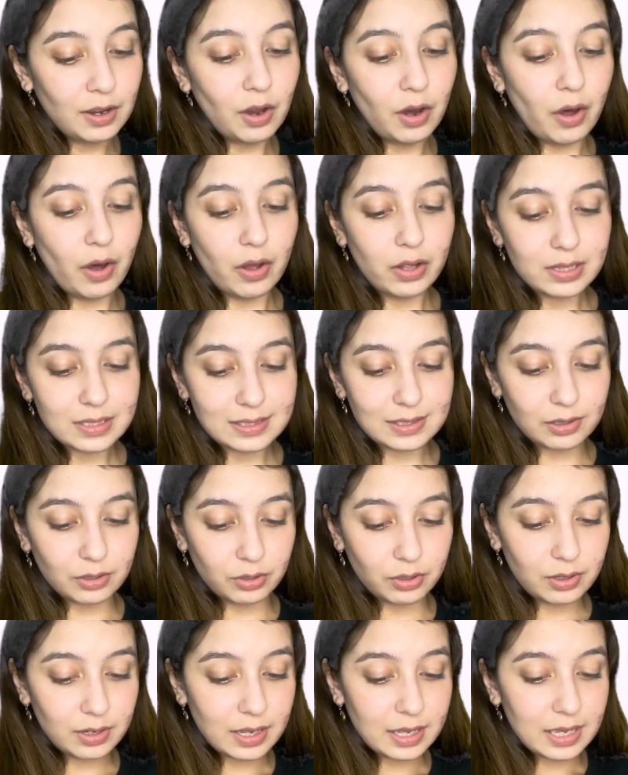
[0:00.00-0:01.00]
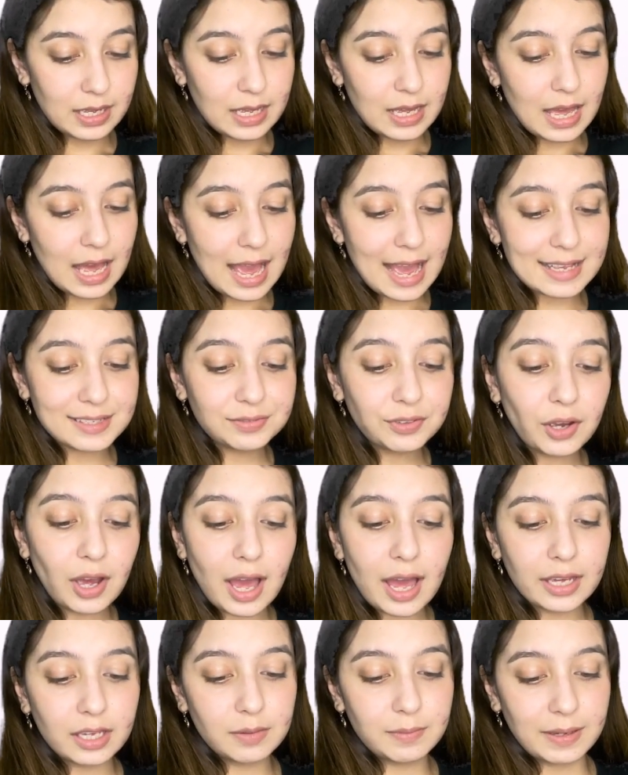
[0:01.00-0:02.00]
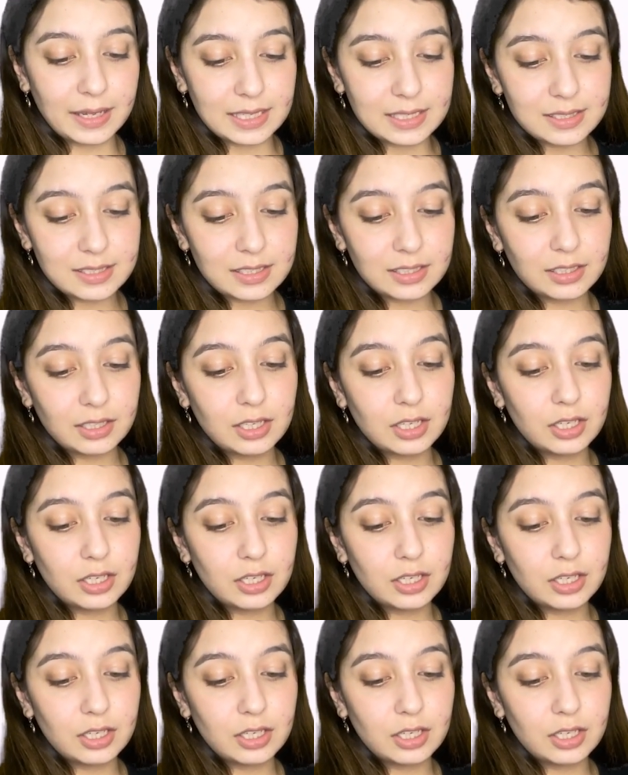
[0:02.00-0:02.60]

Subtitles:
Also, as for arguments,